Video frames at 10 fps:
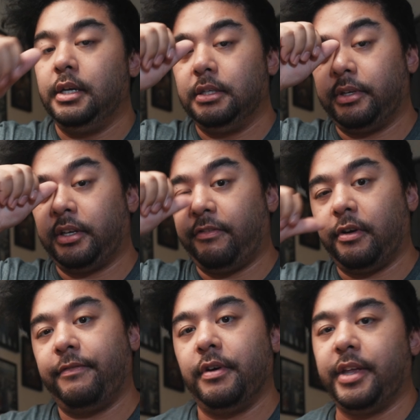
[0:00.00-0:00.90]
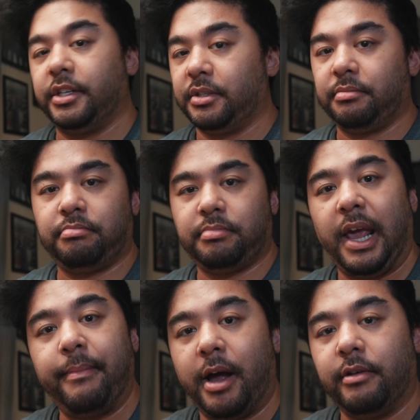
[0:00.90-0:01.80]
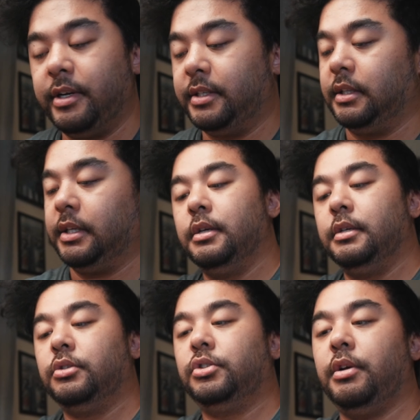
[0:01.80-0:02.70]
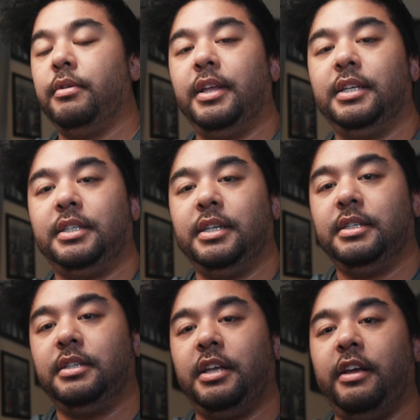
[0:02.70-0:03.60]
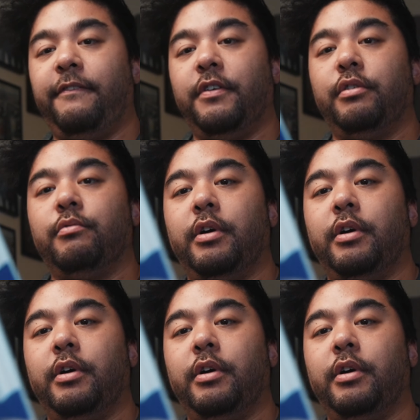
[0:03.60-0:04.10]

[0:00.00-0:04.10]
especially for a phone that just came out recently. So this is the Phone